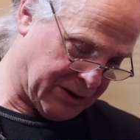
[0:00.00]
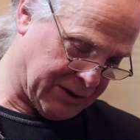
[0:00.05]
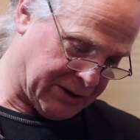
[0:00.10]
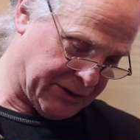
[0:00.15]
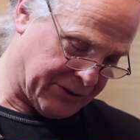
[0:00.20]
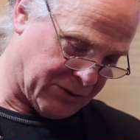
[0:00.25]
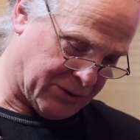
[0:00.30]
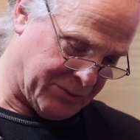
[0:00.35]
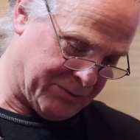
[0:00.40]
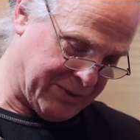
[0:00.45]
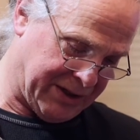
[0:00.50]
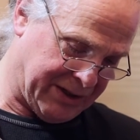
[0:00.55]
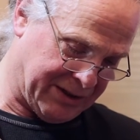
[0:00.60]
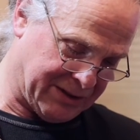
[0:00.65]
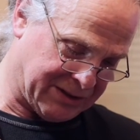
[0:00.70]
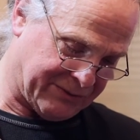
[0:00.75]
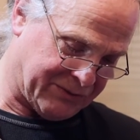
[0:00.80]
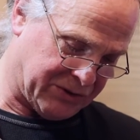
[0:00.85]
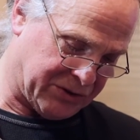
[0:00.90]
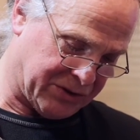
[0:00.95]
the literal
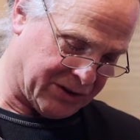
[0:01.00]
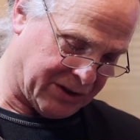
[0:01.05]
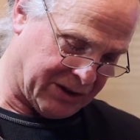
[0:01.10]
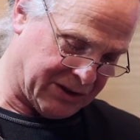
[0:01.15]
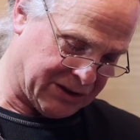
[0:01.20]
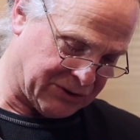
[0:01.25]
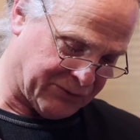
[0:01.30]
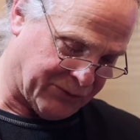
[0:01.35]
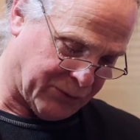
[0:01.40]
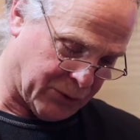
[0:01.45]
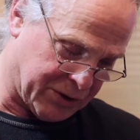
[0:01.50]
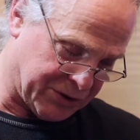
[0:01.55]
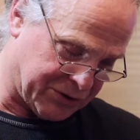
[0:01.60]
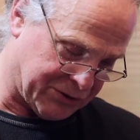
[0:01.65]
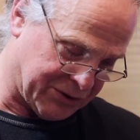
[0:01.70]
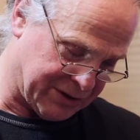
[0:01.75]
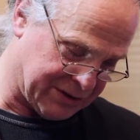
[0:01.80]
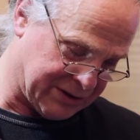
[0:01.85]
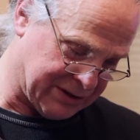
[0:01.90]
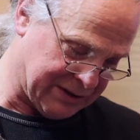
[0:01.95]
meanings of Durga is
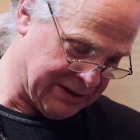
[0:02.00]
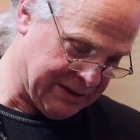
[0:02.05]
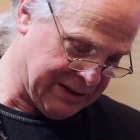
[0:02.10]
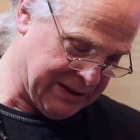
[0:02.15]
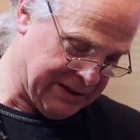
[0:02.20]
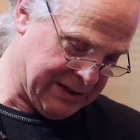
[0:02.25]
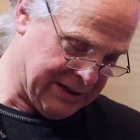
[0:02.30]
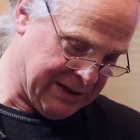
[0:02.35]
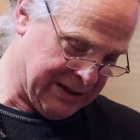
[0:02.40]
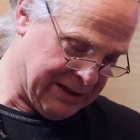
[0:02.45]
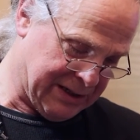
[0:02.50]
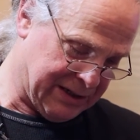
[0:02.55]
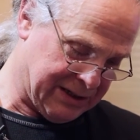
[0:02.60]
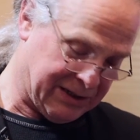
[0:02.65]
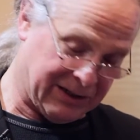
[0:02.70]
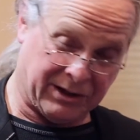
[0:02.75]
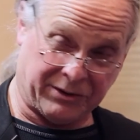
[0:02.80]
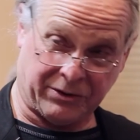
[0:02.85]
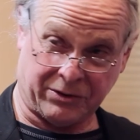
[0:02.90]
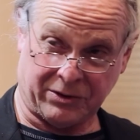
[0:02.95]
fortress.
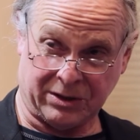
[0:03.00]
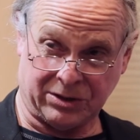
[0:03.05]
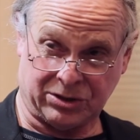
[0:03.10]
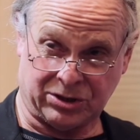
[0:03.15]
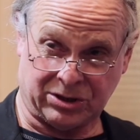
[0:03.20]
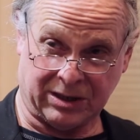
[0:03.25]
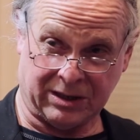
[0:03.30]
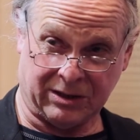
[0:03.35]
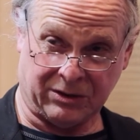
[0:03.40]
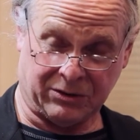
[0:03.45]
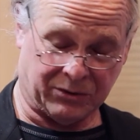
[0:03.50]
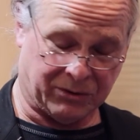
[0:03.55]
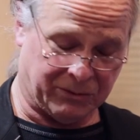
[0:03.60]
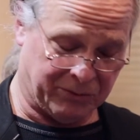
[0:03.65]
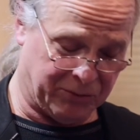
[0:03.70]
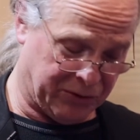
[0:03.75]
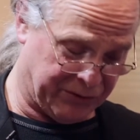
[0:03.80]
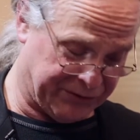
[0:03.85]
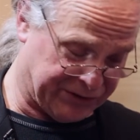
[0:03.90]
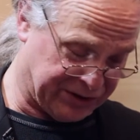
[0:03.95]
Another is she who
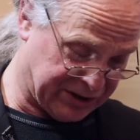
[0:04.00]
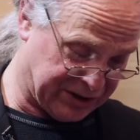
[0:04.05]
removes